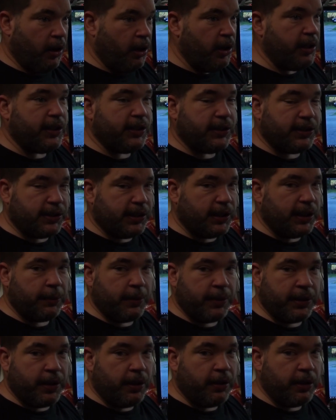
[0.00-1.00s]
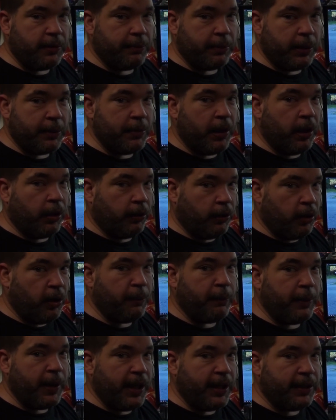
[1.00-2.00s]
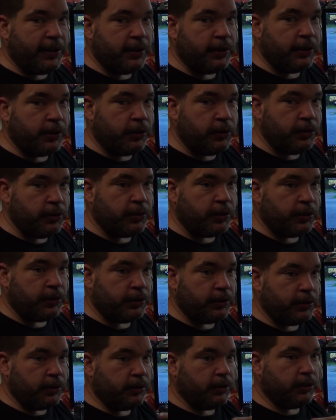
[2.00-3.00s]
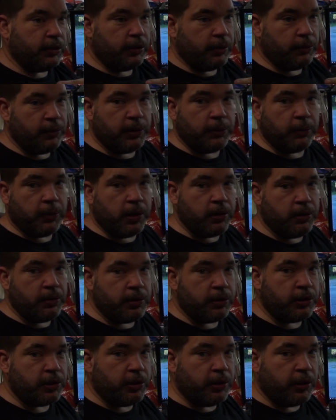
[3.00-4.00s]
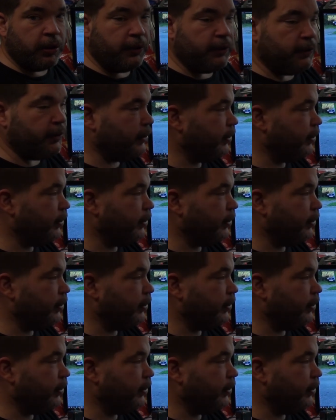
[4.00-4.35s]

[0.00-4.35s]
I could see with the high beam a lot better than I could with the one on the jog.